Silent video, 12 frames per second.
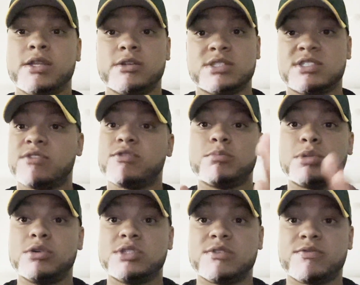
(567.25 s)
There's several
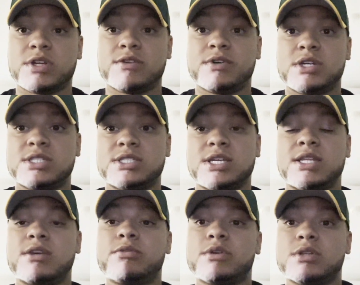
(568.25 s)
boats in front of us. I
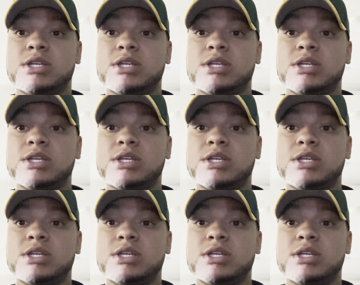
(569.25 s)
think we were